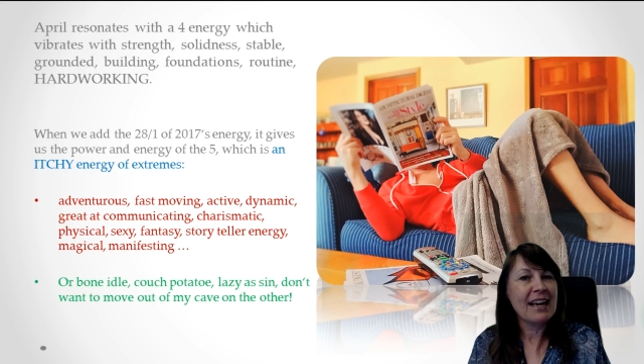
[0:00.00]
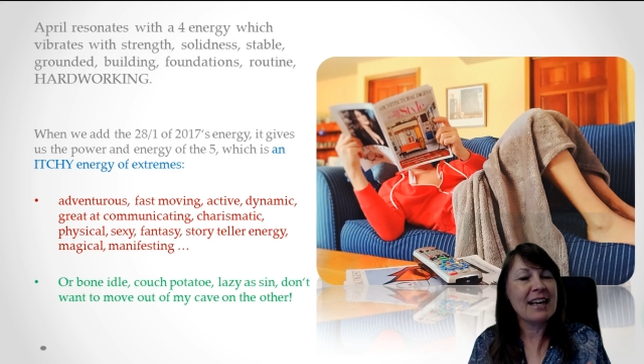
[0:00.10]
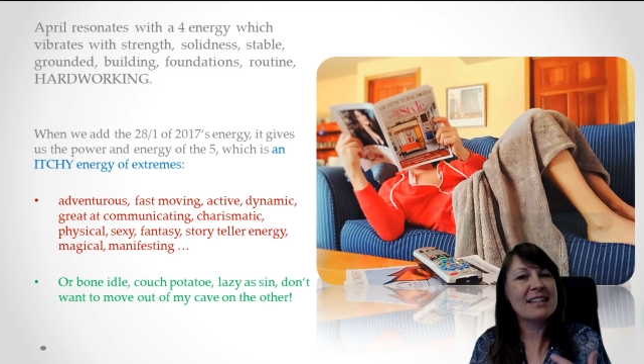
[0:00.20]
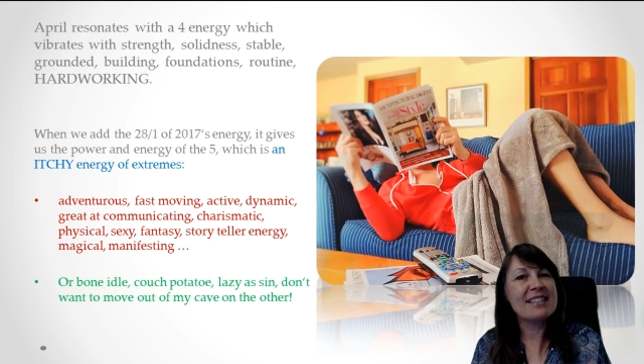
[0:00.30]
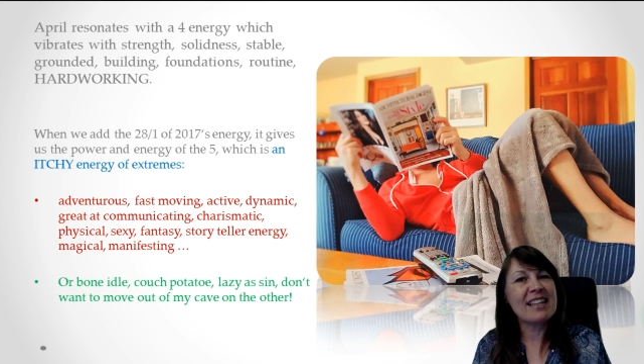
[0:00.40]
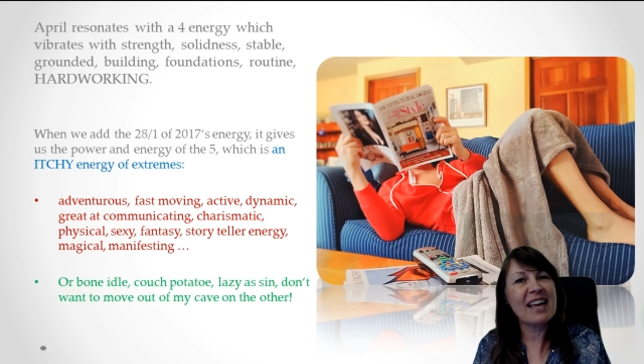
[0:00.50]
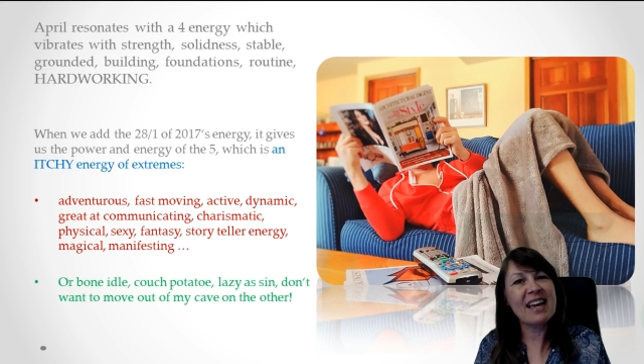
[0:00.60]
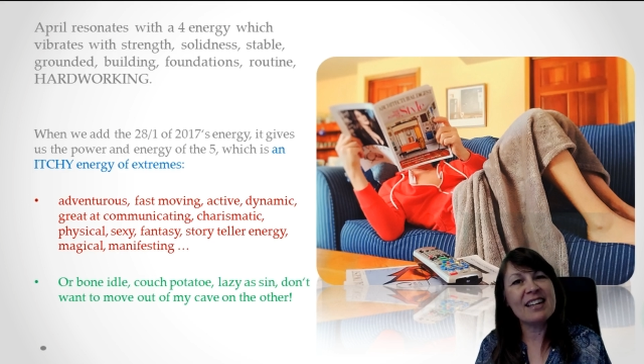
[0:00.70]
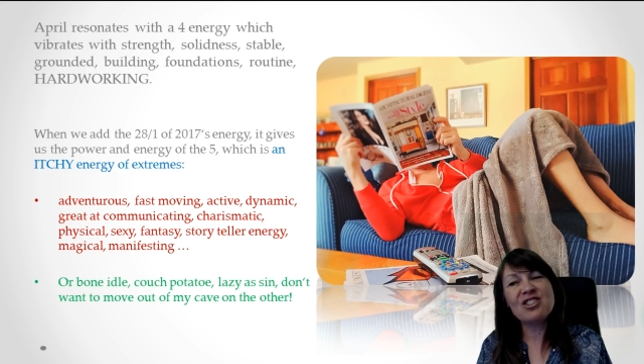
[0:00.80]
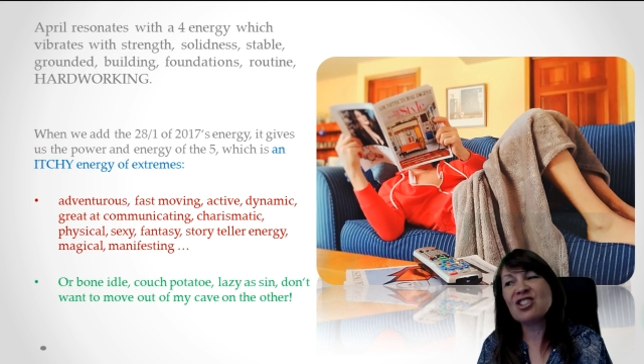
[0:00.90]
It is the
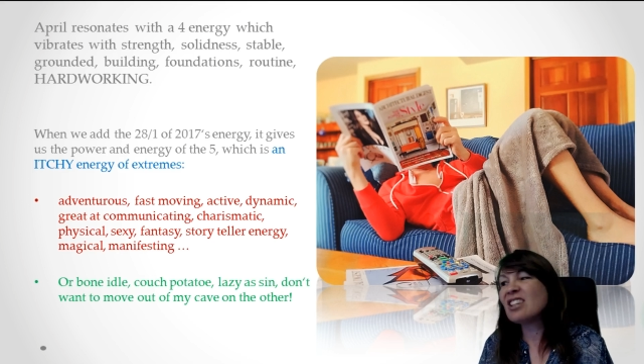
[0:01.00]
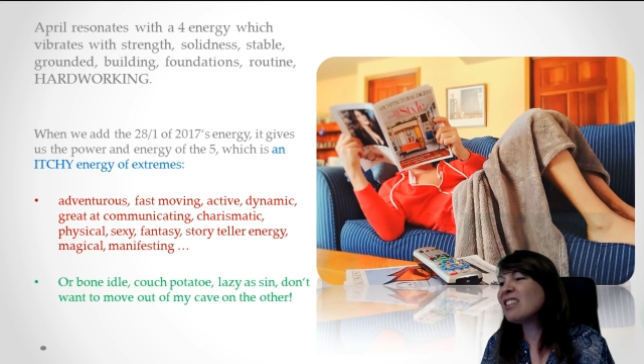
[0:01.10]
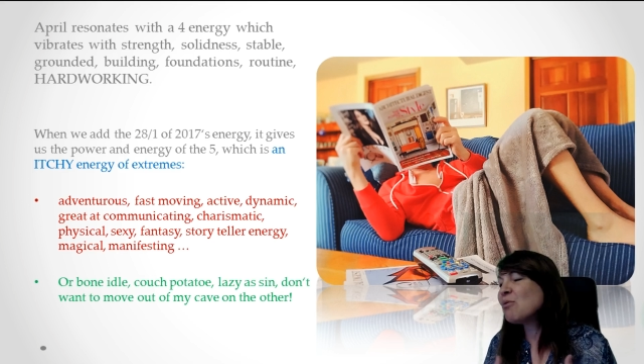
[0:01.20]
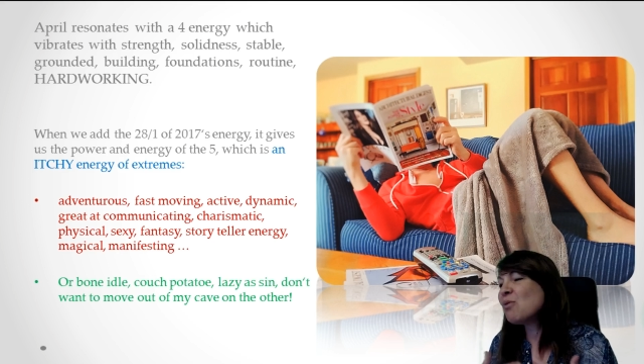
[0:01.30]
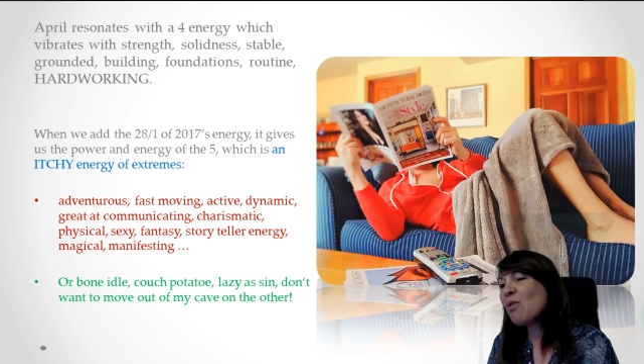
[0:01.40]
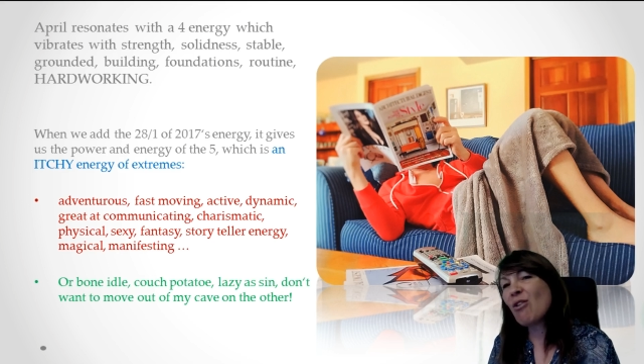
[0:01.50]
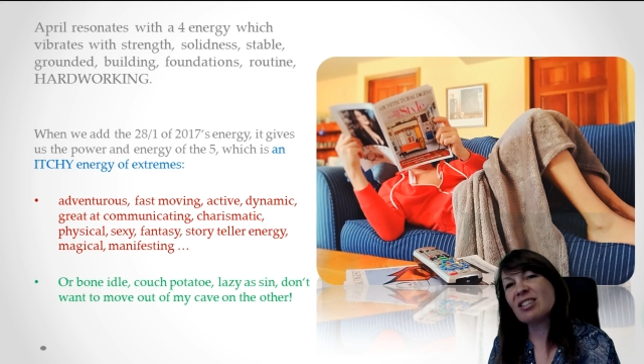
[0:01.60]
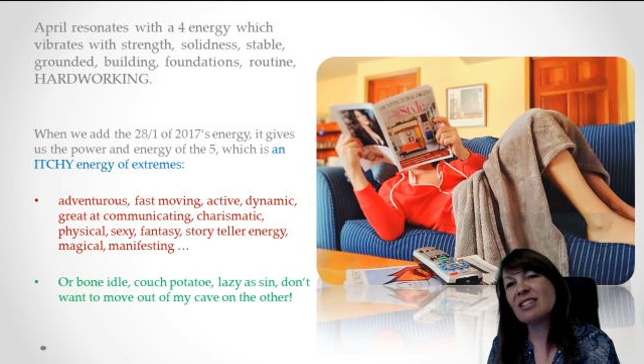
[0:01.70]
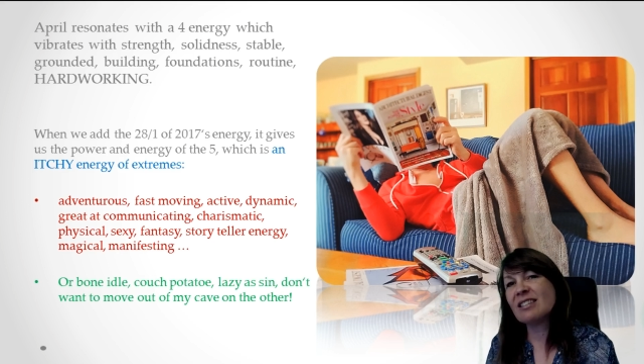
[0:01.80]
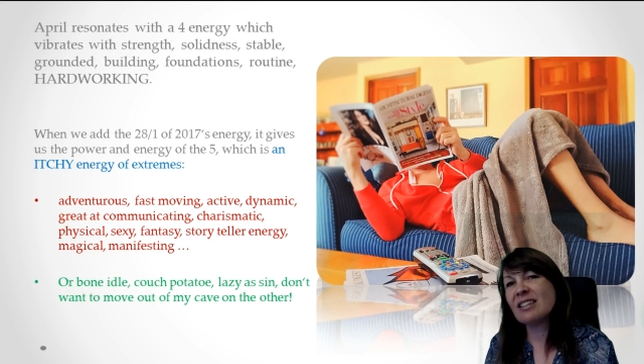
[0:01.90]
energy that
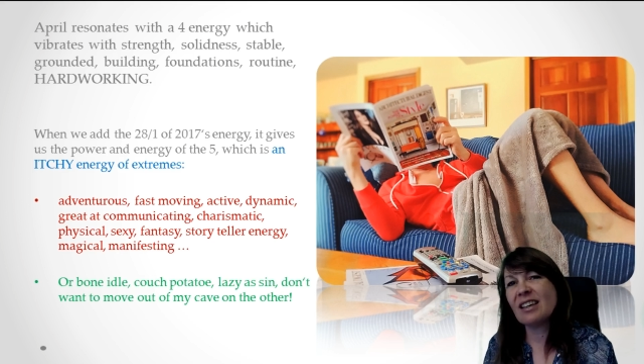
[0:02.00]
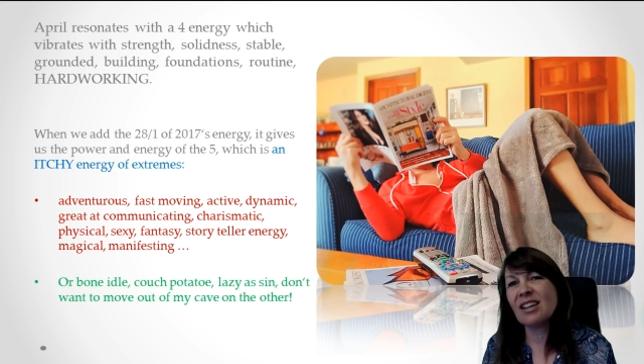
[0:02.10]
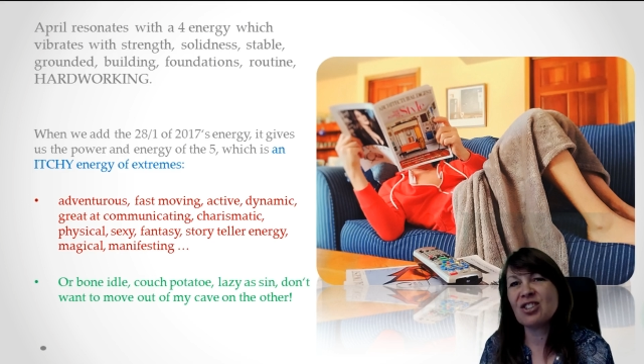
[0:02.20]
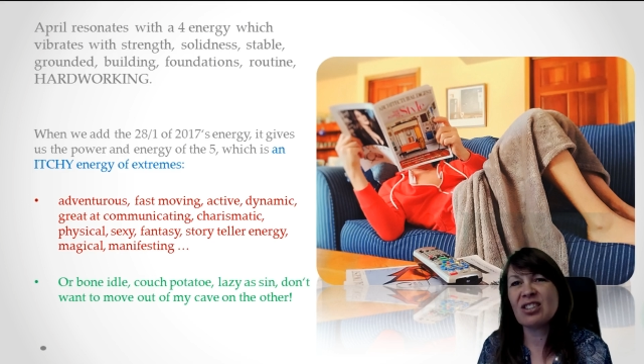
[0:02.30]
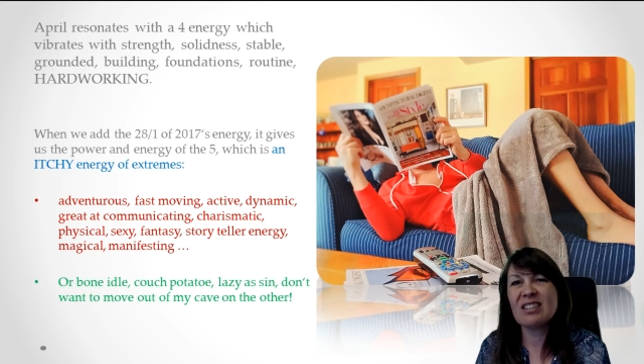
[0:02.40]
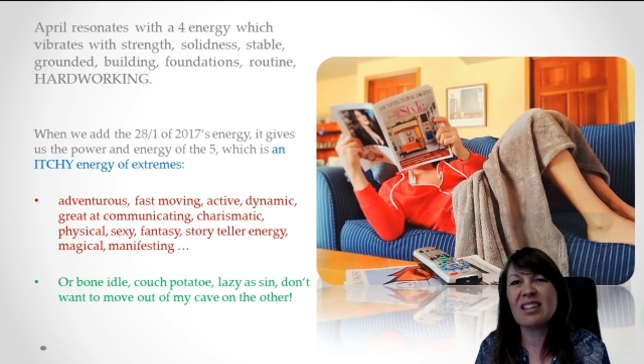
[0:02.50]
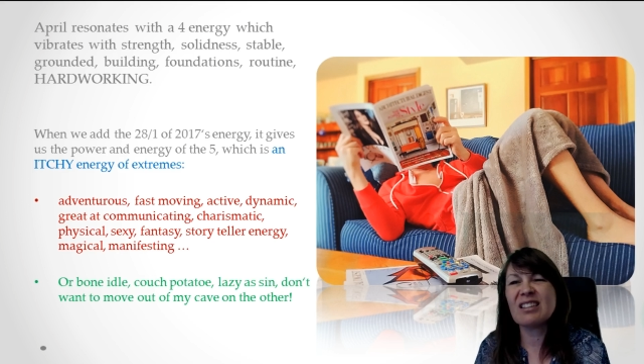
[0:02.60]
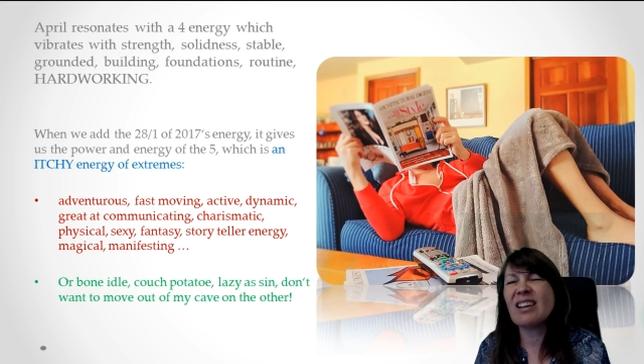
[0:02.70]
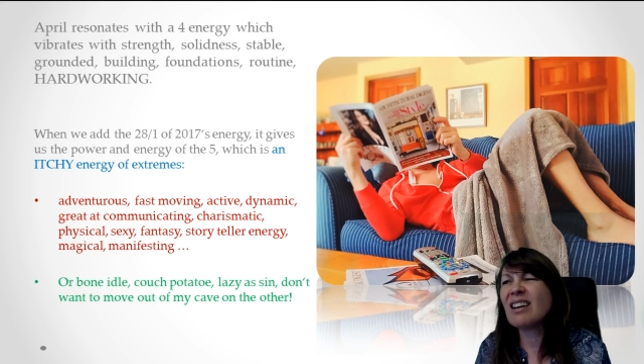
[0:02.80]
walks into the kitchen and says,